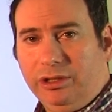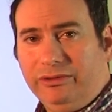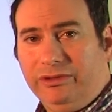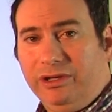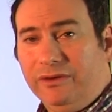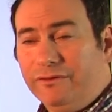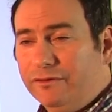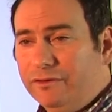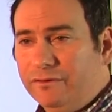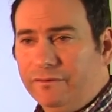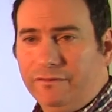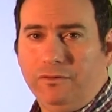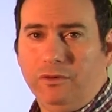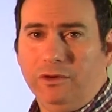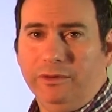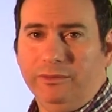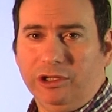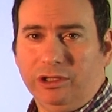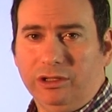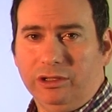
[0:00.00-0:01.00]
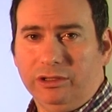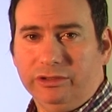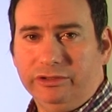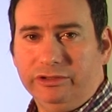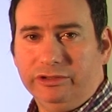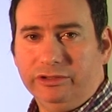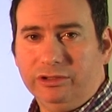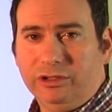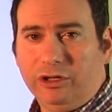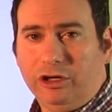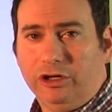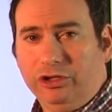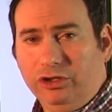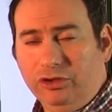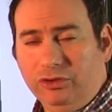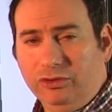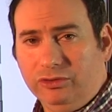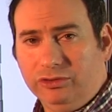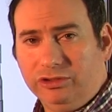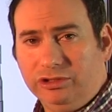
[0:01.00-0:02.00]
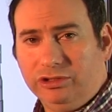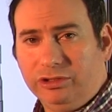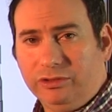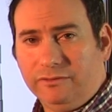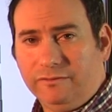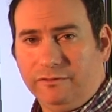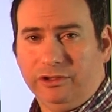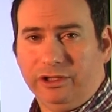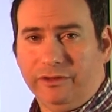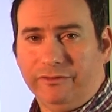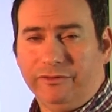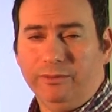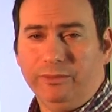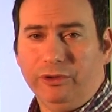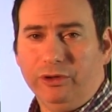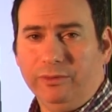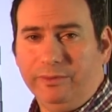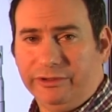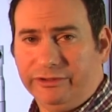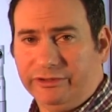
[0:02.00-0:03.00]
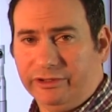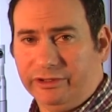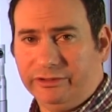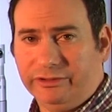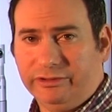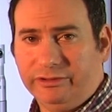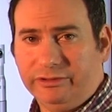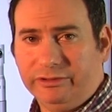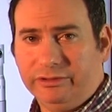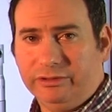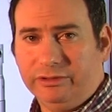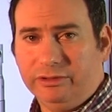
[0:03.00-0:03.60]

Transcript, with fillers: Different formulas are used for different purposes.